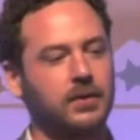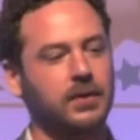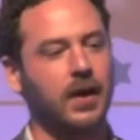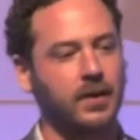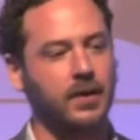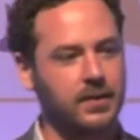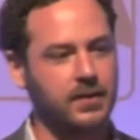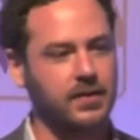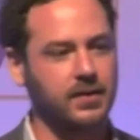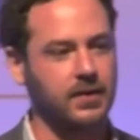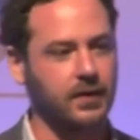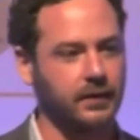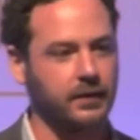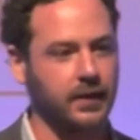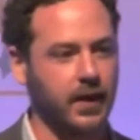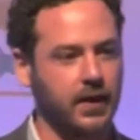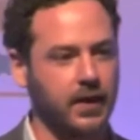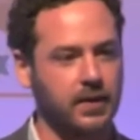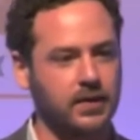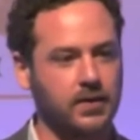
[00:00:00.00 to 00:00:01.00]
like
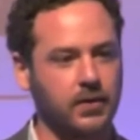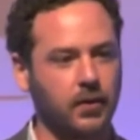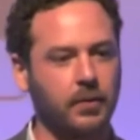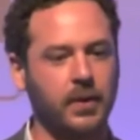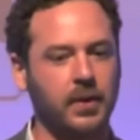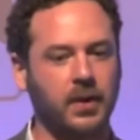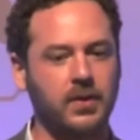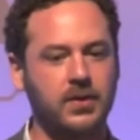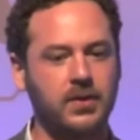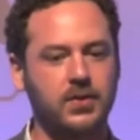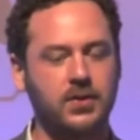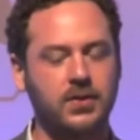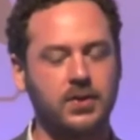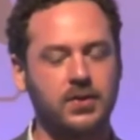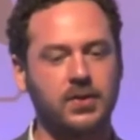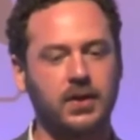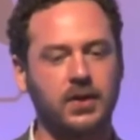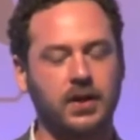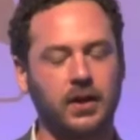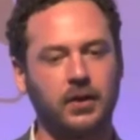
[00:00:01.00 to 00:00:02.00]
surveys or because it's
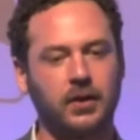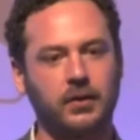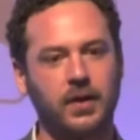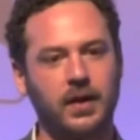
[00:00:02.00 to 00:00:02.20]
just think